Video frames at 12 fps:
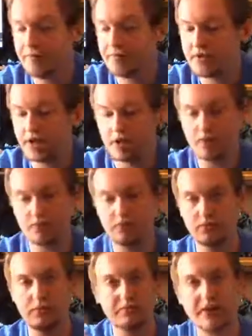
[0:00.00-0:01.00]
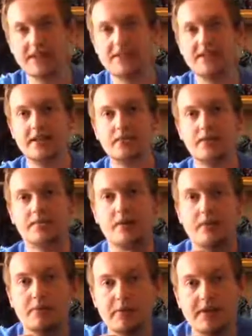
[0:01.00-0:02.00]
you know, replaced it with
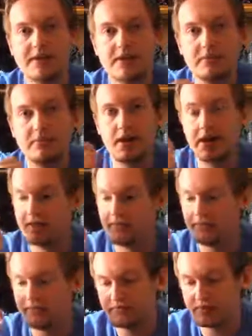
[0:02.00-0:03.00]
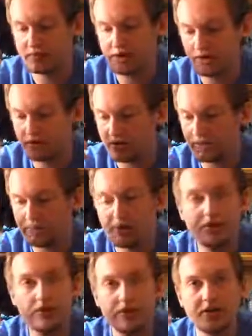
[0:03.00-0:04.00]
probably some kind of, you know,
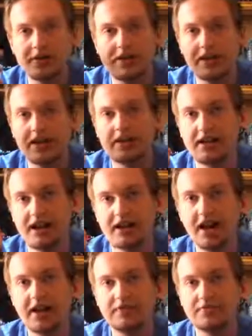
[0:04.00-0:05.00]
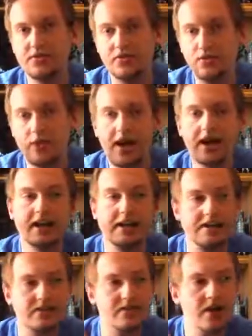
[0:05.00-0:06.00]
computer thing that kind of took away
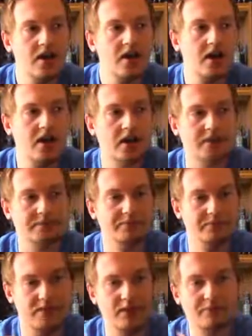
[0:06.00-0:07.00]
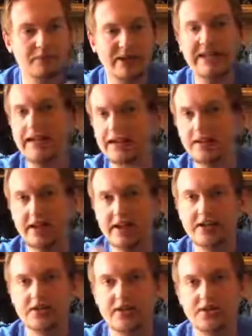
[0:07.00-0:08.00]
his being, like
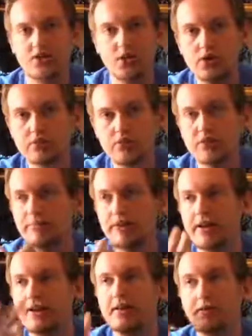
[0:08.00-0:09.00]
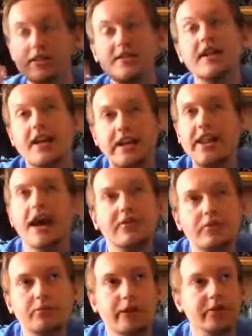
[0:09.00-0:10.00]
his normal, once again, lack
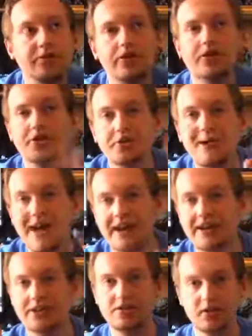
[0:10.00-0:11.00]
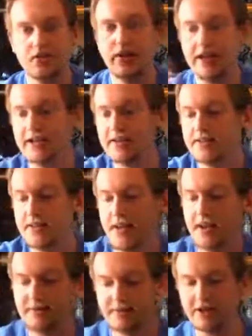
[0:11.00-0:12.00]
for a better word, humanity. Took away his,
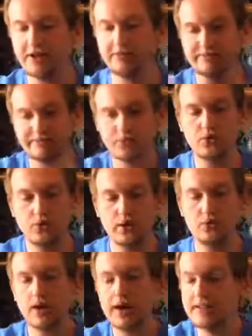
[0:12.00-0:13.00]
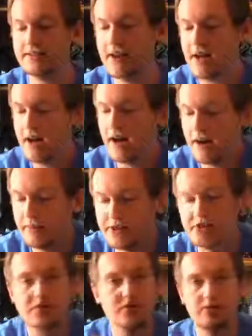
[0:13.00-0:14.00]
you know, who he was, and
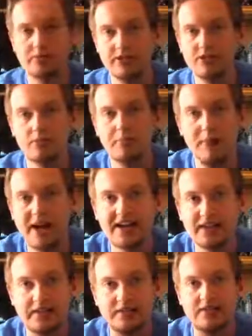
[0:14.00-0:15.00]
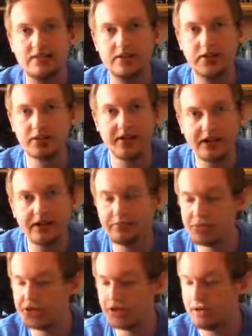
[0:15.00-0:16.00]
just turned him into a mindless, you know, killing
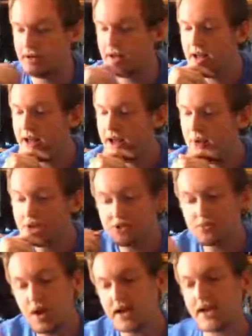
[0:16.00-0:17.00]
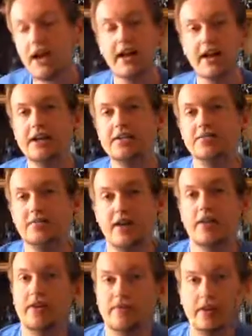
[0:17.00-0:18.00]
machine. Which is why Gigan is
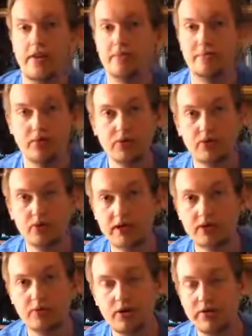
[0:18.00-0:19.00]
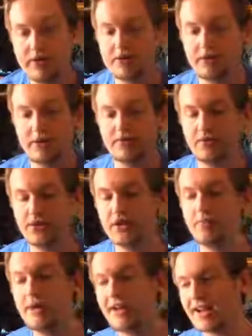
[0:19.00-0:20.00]
very, very brutal in the movies. I mean, if you think
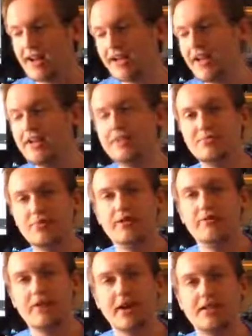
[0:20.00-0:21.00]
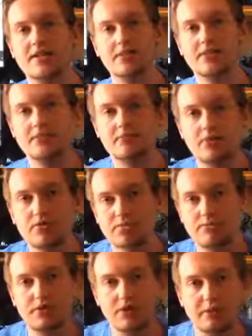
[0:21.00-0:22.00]
about it, Gigan is one of Godzilla's most
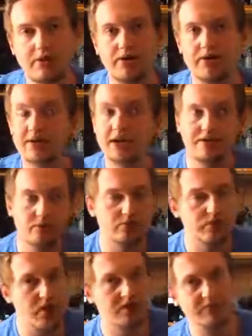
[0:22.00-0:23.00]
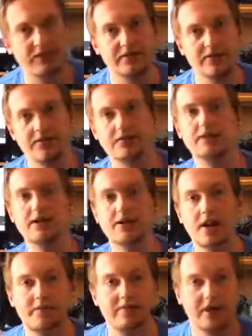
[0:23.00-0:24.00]
brutal opponents. I even talked about this in my
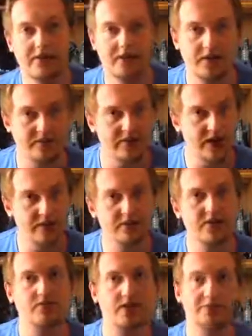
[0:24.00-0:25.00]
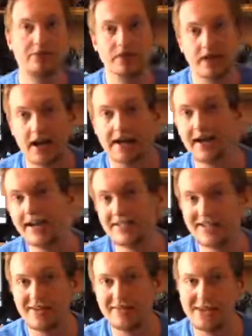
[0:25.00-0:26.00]
top 5 toughest enemies when I put Gigan
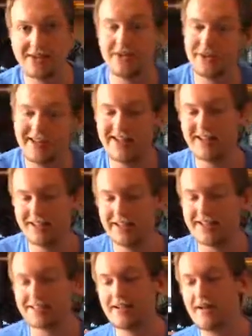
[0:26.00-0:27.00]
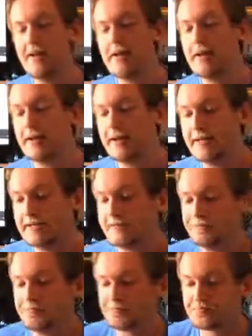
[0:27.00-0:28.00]
72 in the list.
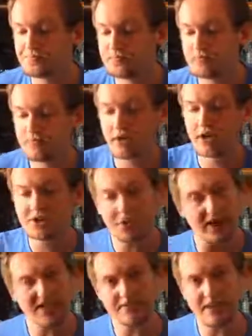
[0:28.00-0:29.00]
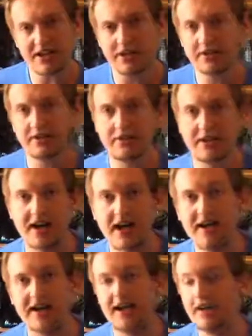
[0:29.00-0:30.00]
So that's my theory with
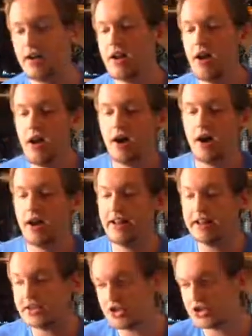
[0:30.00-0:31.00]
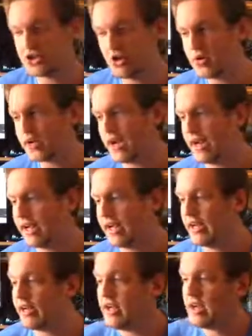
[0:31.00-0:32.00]
Gigan, at least the Showa
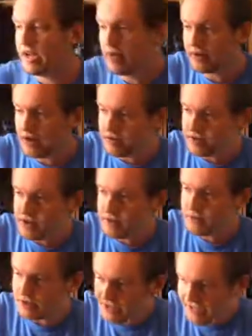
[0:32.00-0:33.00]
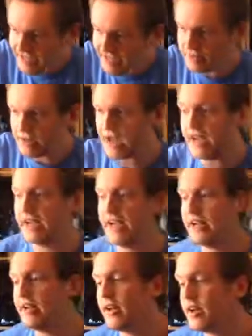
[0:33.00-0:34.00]
Gigan. Now when it comes to the Millennium
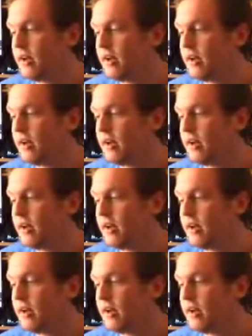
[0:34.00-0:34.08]
Gigan,